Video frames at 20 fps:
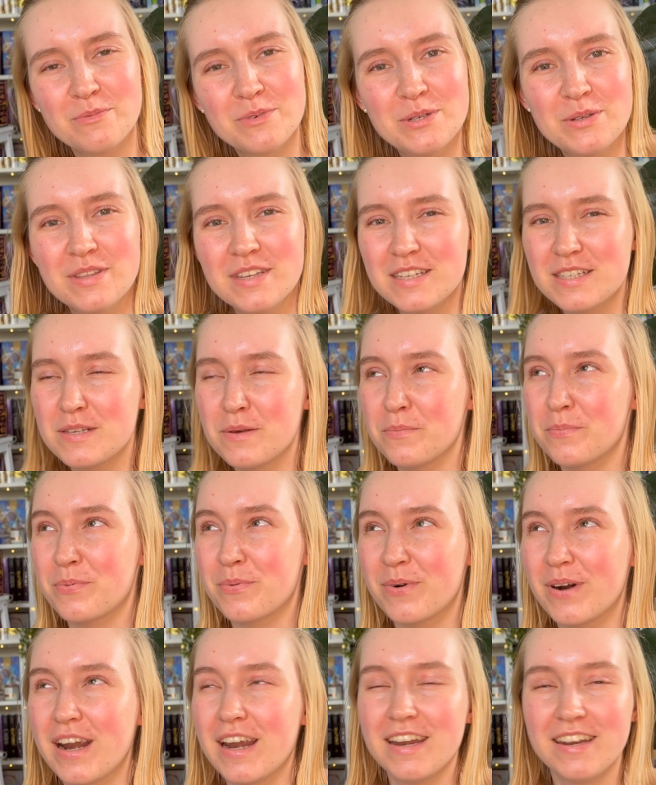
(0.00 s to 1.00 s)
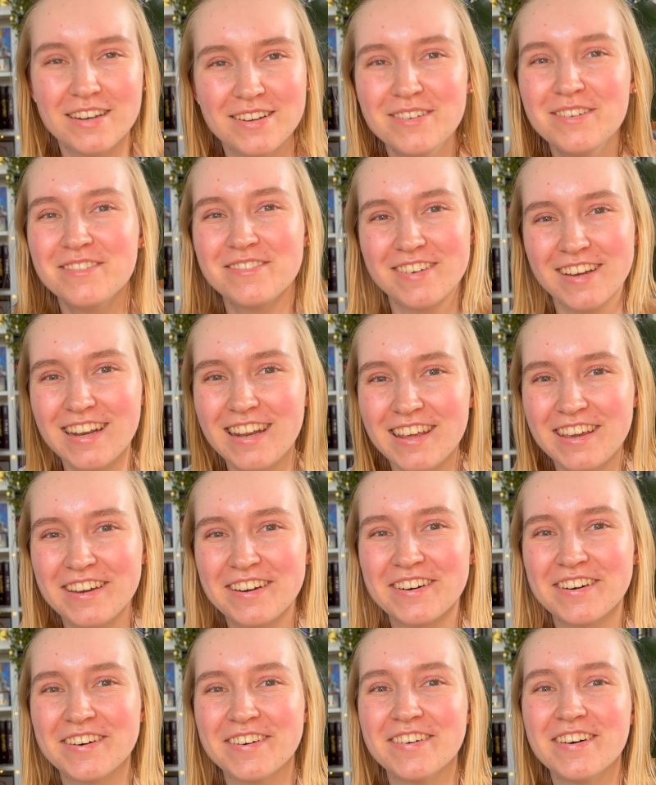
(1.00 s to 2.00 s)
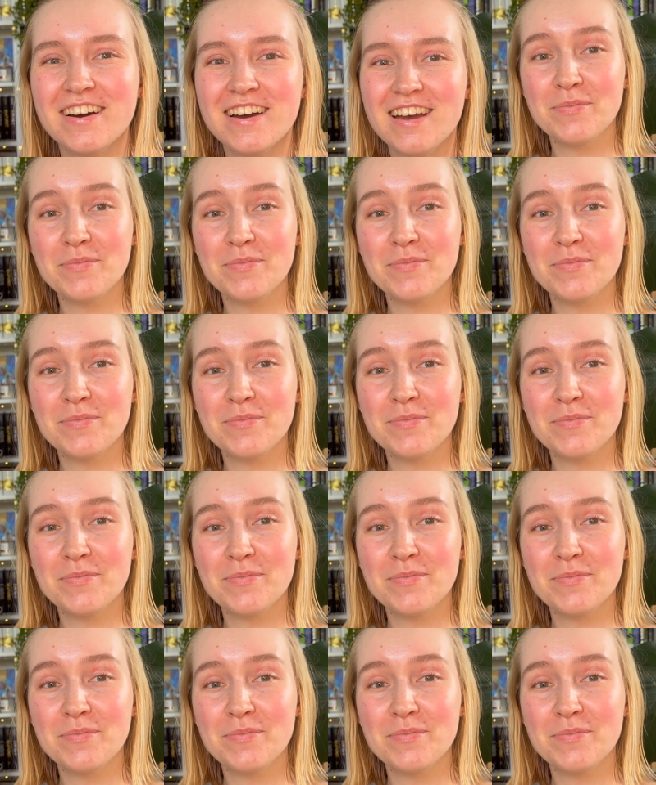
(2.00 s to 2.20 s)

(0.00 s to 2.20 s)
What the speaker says: to this brand new video.